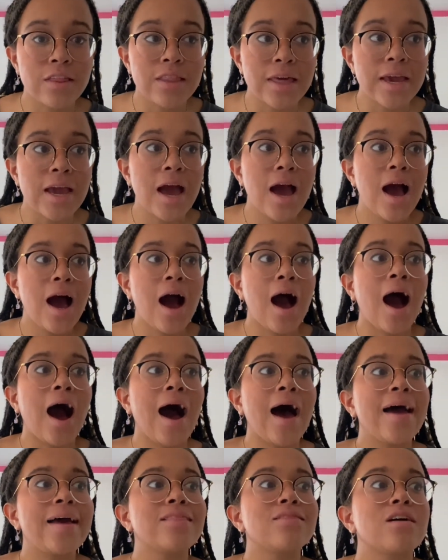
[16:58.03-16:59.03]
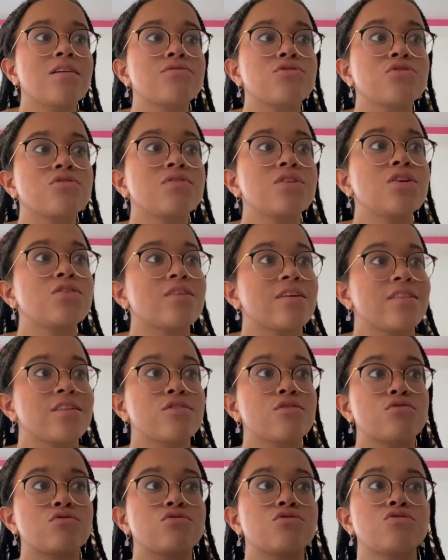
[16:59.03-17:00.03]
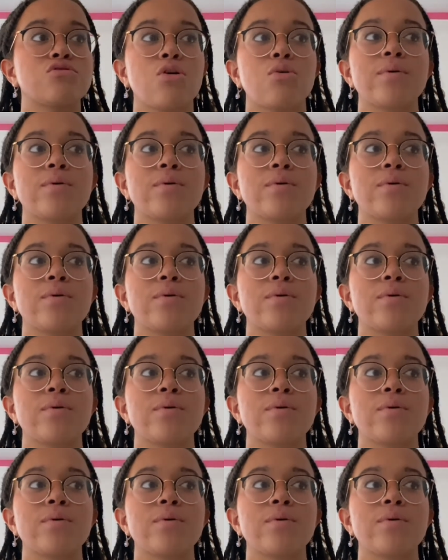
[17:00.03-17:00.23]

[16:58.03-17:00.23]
Like I love those videos. I think they're so